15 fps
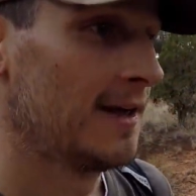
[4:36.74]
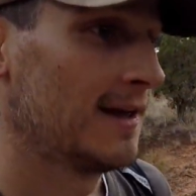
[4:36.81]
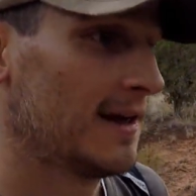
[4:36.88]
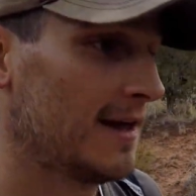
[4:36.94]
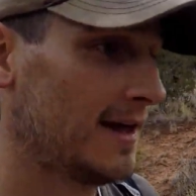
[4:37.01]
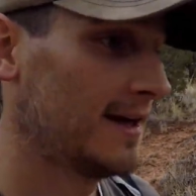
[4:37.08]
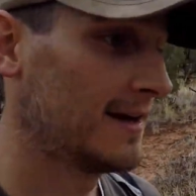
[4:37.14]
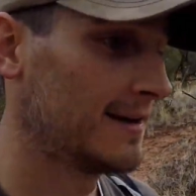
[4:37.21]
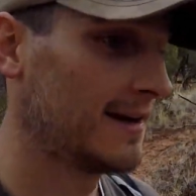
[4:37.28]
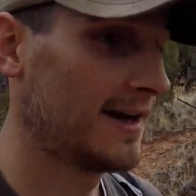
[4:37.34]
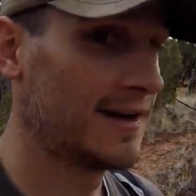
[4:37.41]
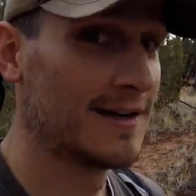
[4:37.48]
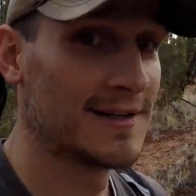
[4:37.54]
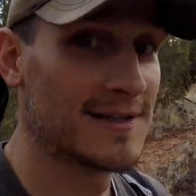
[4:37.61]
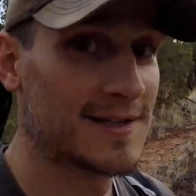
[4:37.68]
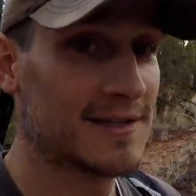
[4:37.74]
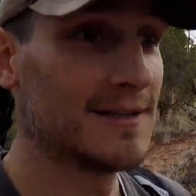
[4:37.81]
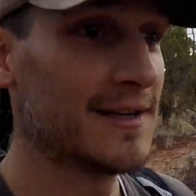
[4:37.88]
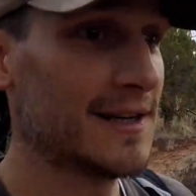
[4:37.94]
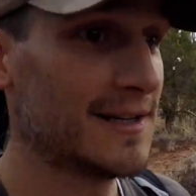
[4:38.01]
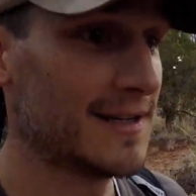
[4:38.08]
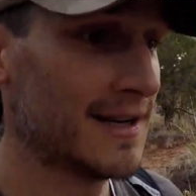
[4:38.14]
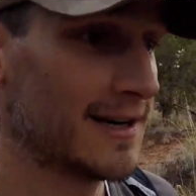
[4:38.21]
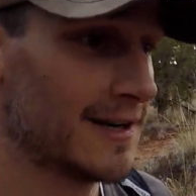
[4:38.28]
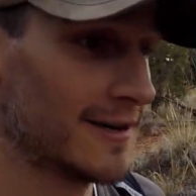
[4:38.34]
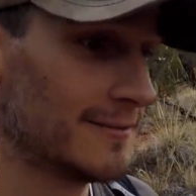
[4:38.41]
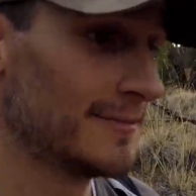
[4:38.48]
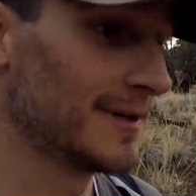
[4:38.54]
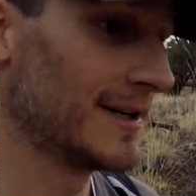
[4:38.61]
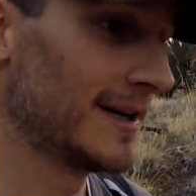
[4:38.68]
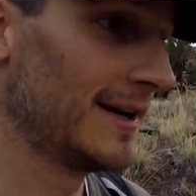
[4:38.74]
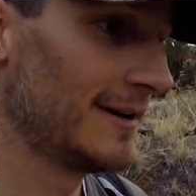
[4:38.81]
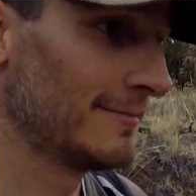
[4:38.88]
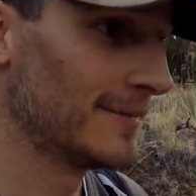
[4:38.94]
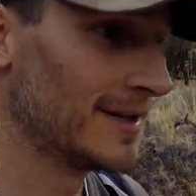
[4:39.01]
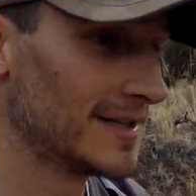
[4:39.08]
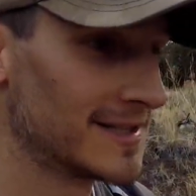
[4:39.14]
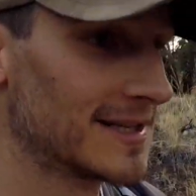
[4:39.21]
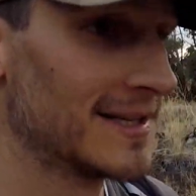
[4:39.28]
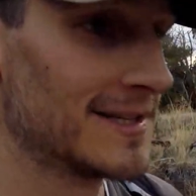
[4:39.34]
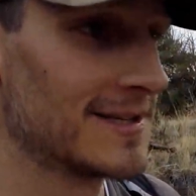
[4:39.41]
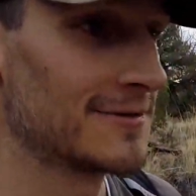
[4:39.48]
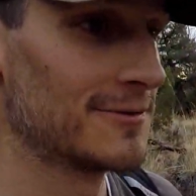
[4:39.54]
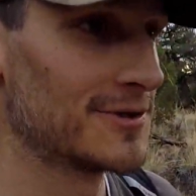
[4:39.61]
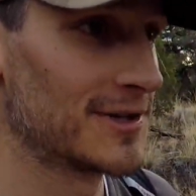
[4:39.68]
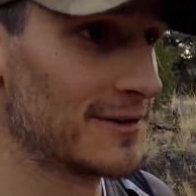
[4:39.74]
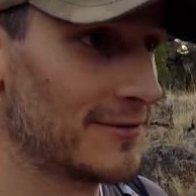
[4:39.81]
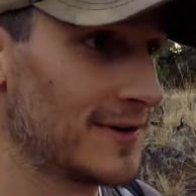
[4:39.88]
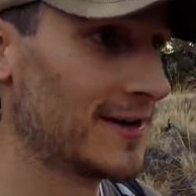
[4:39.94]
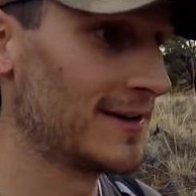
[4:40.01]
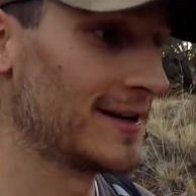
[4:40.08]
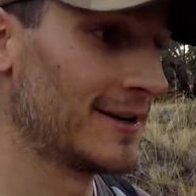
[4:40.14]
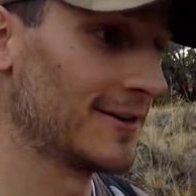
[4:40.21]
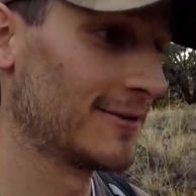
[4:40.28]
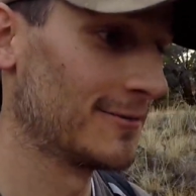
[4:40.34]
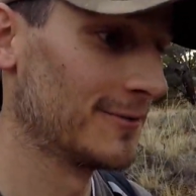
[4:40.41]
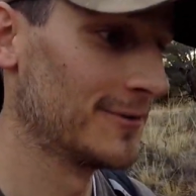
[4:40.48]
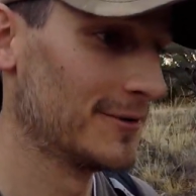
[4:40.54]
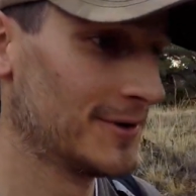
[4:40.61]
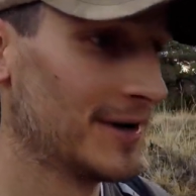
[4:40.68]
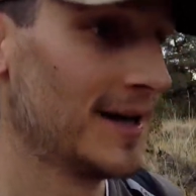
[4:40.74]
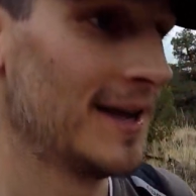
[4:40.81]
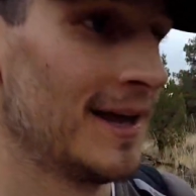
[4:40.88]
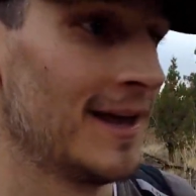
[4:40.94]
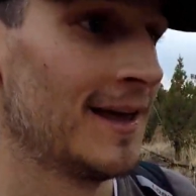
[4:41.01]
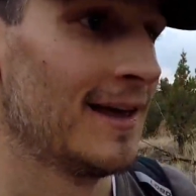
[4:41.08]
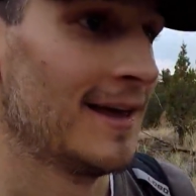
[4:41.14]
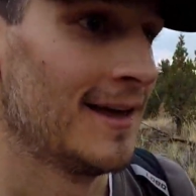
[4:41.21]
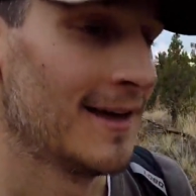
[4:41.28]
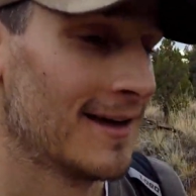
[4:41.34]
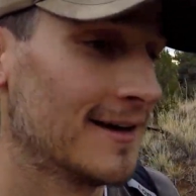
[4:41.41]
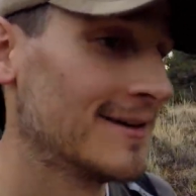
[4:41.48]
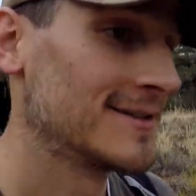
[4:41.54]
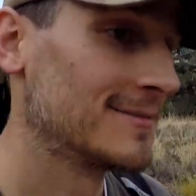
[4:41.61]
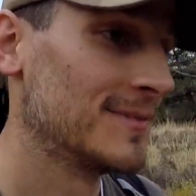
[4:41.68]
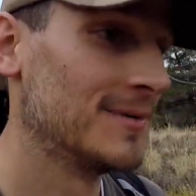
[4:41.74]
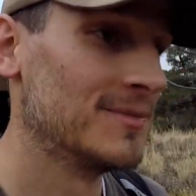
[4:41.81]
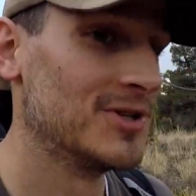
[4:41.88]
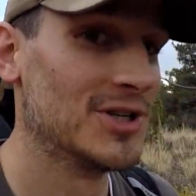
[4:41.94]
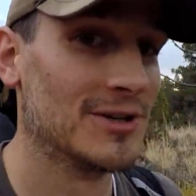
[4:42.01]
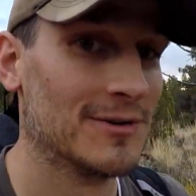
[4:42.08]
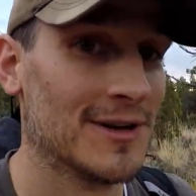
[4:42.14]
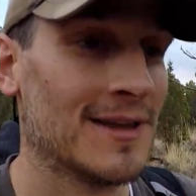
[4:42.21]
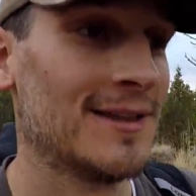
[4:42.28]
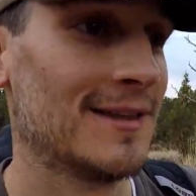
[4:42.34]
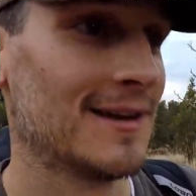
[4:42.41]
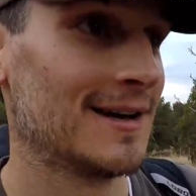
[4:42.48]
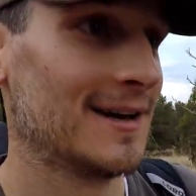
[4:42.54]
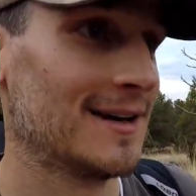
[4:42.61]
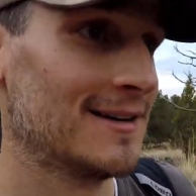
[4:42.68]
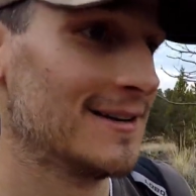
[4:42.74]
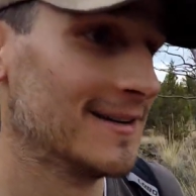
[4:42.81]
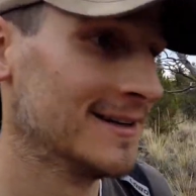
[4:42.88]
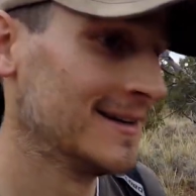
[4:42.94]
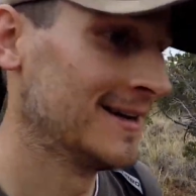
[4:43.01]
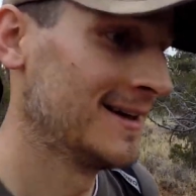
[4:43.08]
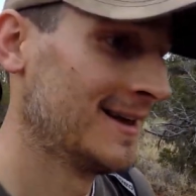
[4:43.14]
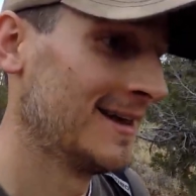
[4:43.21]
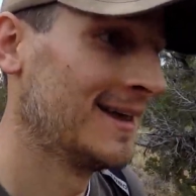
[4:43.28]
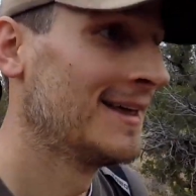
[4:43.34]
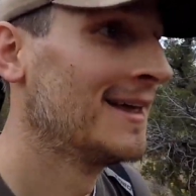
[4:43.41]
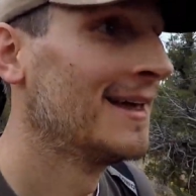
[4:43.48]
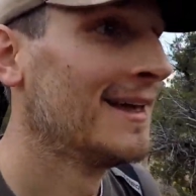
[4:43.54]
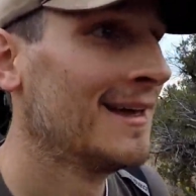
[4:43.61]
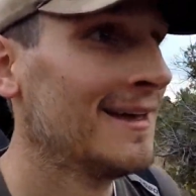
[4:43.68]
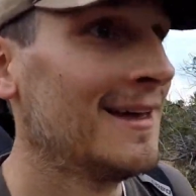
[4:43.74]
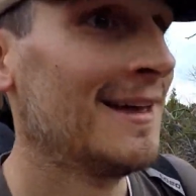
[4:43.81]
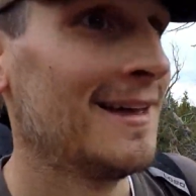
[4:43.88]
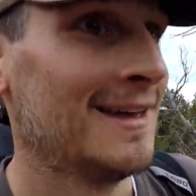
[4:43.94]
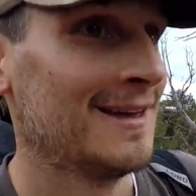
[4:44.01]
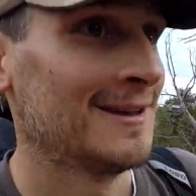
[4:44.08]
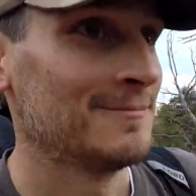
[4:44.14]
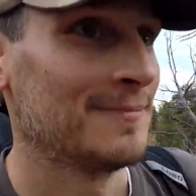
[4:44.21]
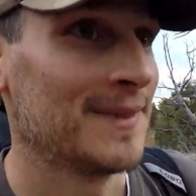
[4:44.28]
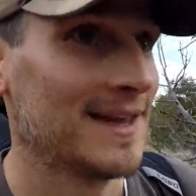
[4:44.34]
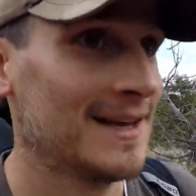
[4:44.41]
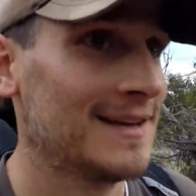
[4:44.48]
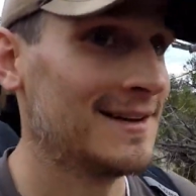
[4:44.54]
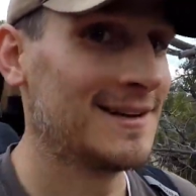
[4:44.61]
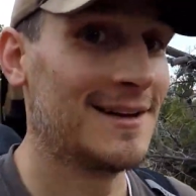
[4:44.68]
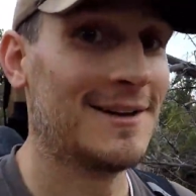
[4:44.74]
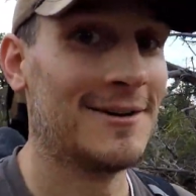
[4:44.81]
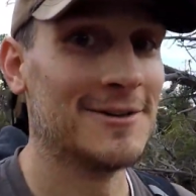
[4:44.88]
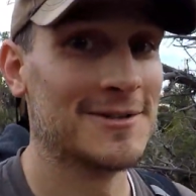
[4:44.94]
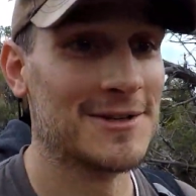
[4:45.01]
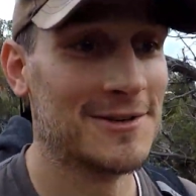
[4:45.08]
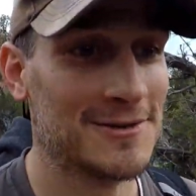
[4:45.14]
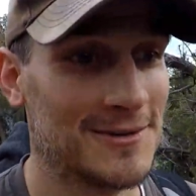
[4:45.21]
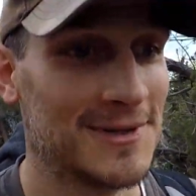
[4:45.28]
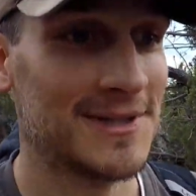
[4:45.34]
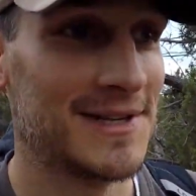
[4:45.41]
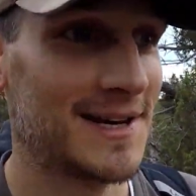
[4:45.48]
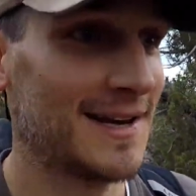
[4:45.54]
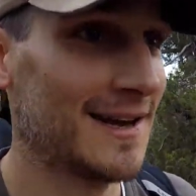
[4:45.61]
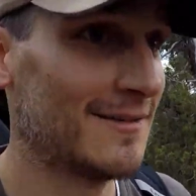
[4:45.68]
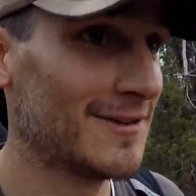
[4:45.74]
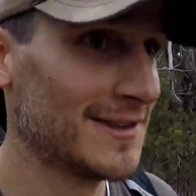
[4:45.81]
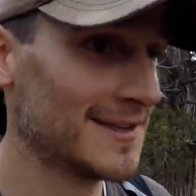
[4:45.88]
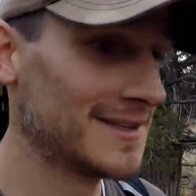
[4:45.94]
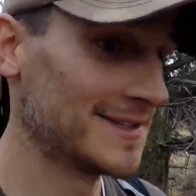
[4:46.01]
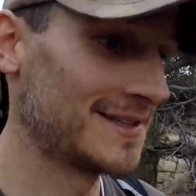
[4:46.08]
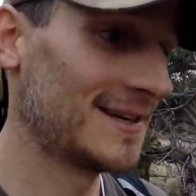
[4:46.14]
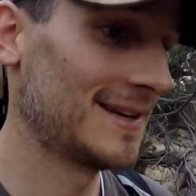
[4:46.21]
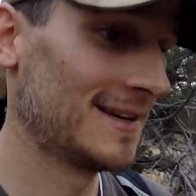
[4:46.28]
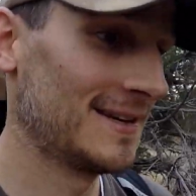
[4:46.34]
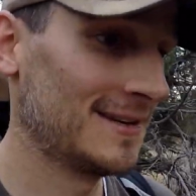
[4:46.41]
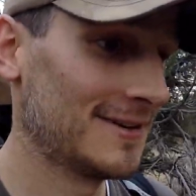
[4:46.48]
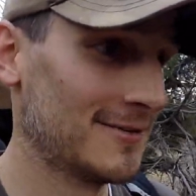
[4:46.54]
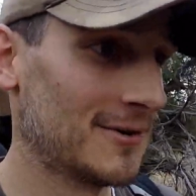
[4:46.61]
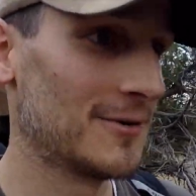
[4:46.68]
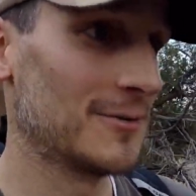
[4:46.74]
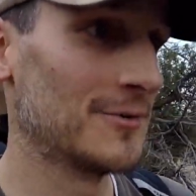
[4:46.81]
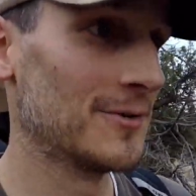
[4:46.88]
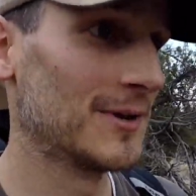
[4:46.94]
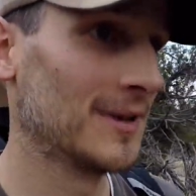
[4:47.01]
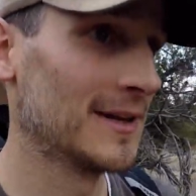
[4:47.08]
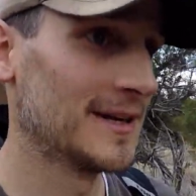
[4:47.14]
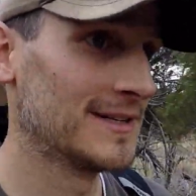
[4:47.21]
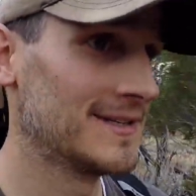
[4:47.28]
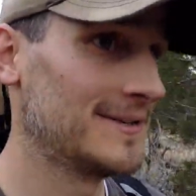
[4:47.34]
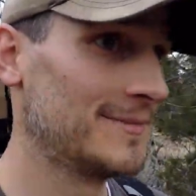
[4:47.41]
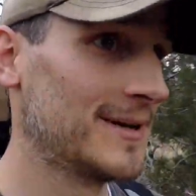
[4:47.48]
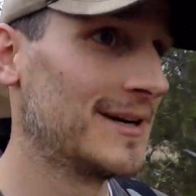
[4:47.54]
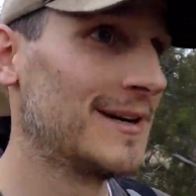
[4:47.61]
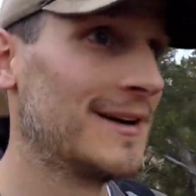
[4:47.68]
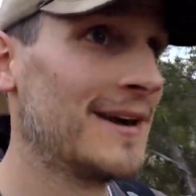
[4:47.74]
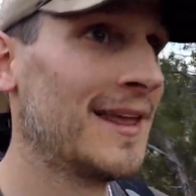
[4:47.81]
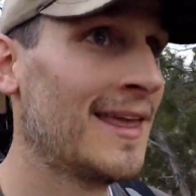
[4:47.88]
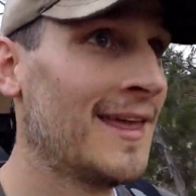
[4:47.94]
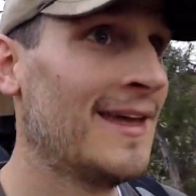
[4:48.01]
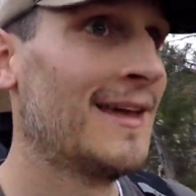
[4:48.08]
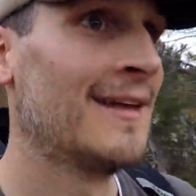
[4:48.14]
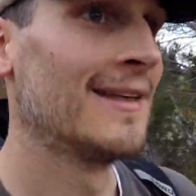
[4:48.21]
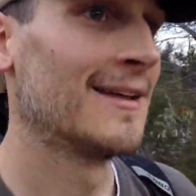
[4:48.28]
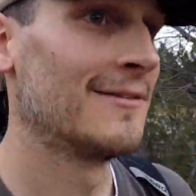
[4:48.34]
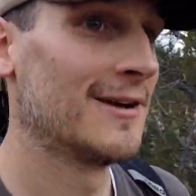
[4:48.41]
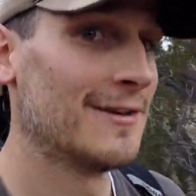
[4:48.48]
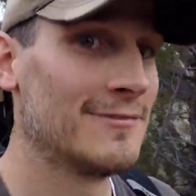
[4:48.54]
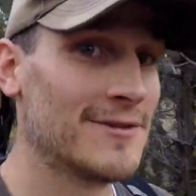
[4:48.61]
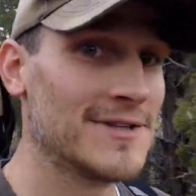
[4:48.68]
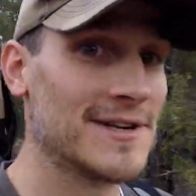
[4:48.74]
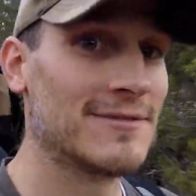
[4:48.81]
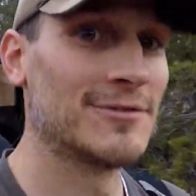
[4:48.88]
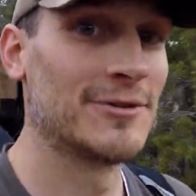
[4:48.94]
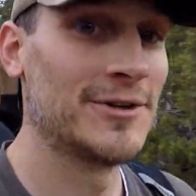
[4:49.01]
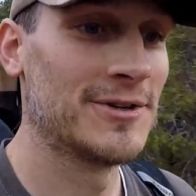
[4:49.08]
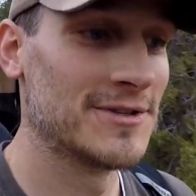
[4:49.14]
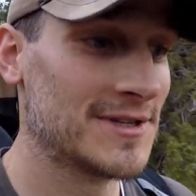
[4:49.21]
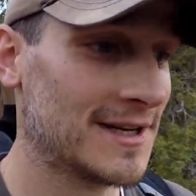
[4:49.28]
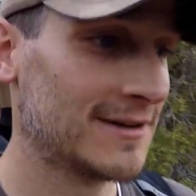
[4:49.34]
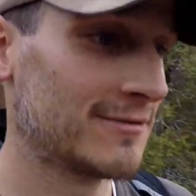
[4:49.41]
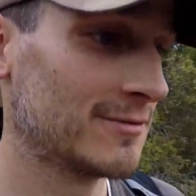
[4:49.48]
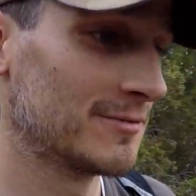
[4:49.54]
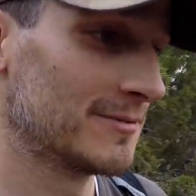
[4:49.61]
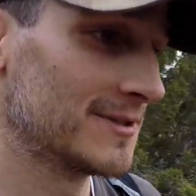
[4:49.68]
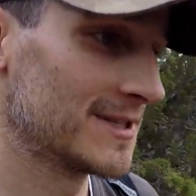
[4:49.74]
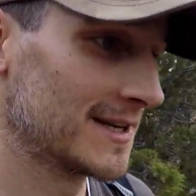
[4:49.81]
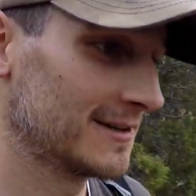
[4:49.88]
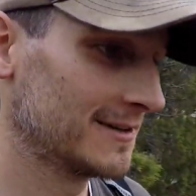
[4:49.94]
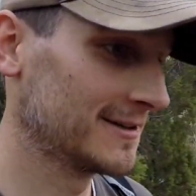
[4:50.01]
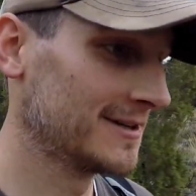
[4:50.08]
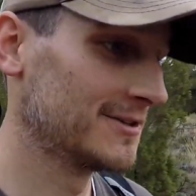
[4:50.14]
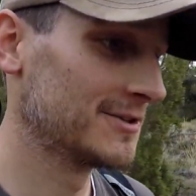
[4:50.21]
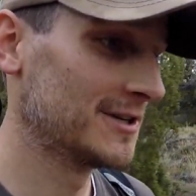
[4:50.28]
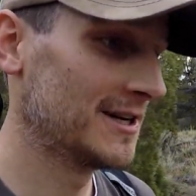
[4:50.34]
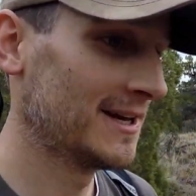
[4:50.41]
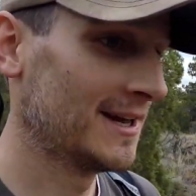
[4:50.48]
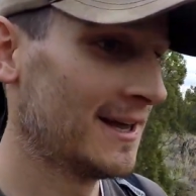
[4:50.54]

and had a slight tear in my meniscus, which I found out through some imaging that I had done, and also was having this old legacy pain I've had for several years now from a cycling injury,